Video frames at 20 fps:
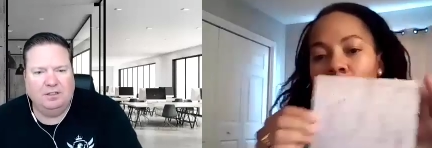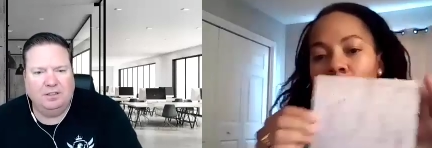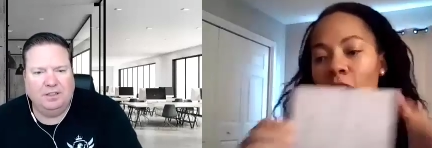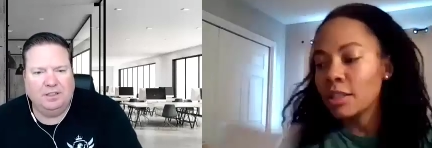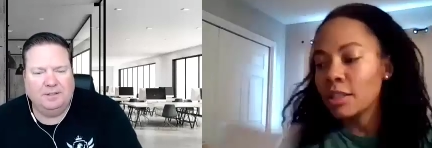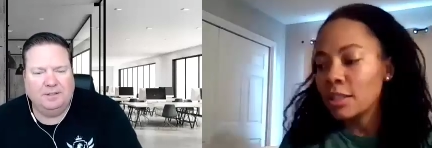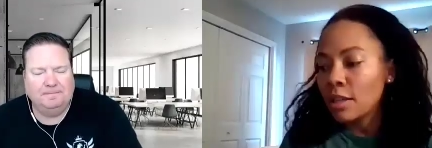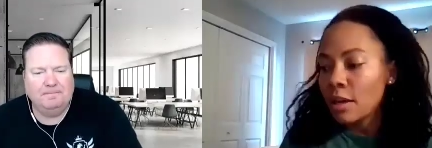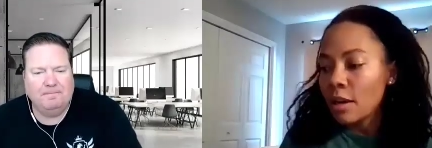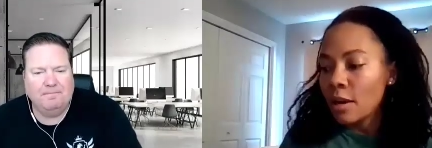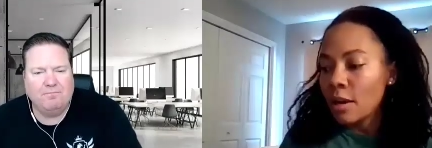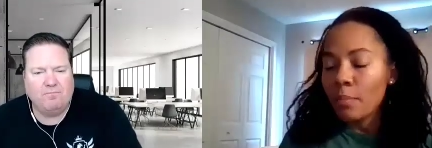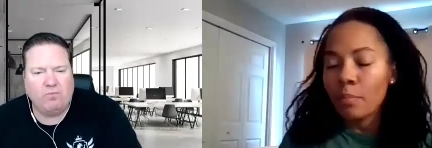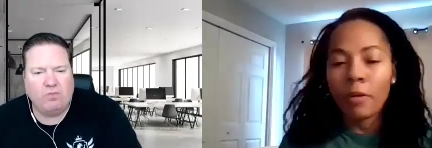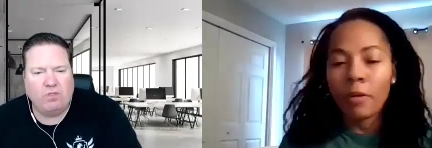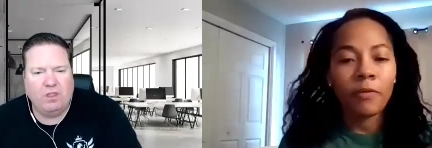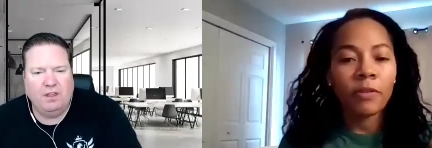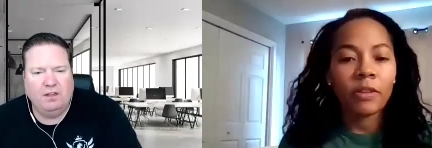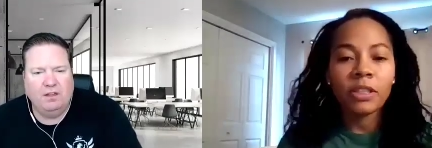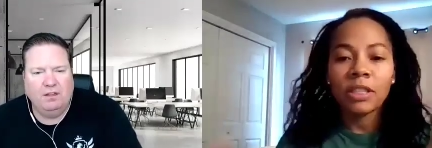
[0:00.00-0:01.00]
Speaker 1: cards.
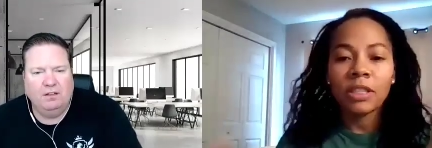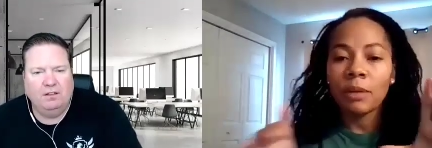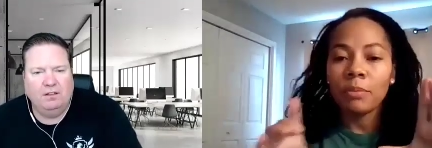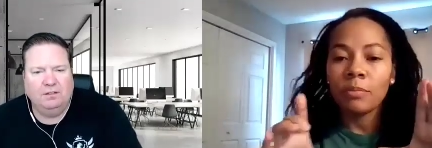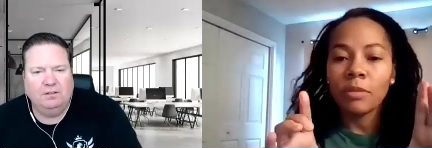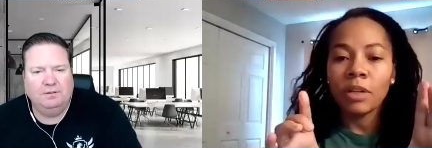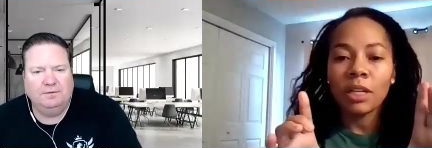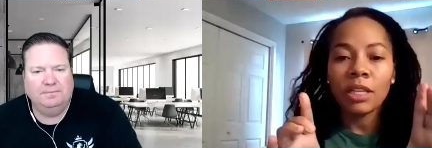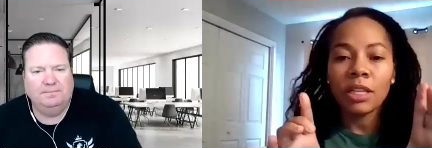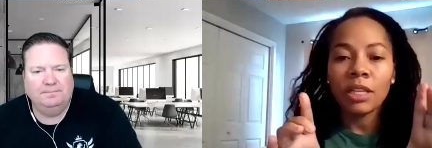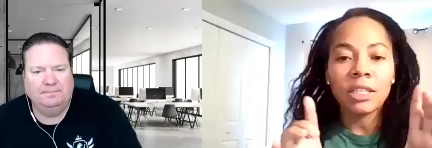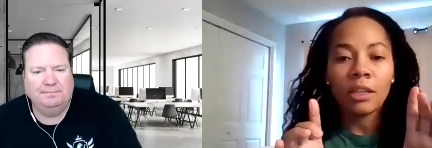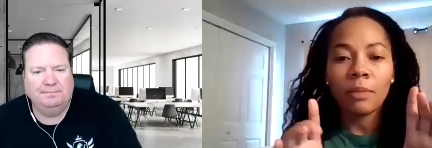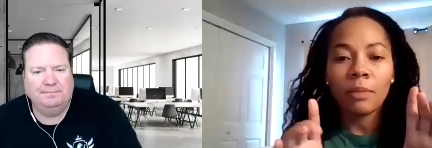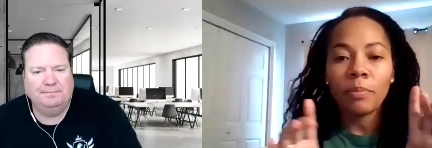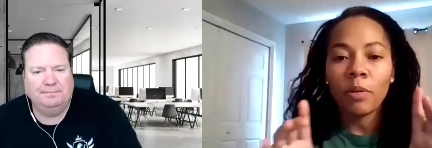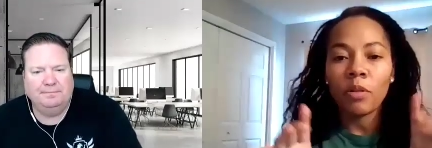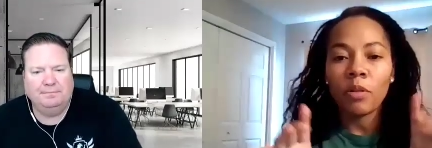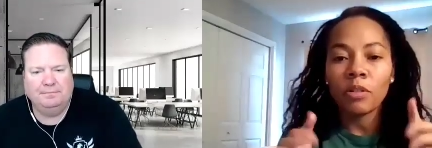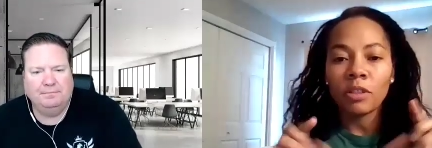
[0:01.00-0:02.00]
But for some reason, the
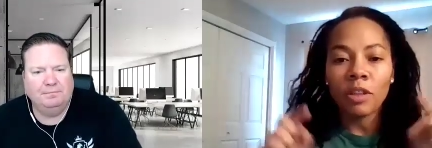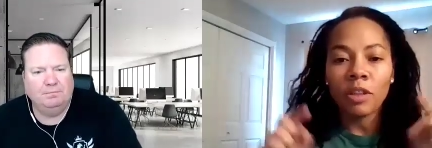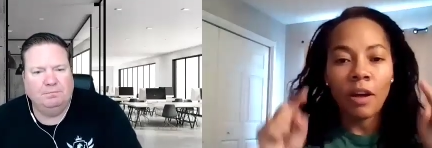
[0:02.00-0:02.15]
post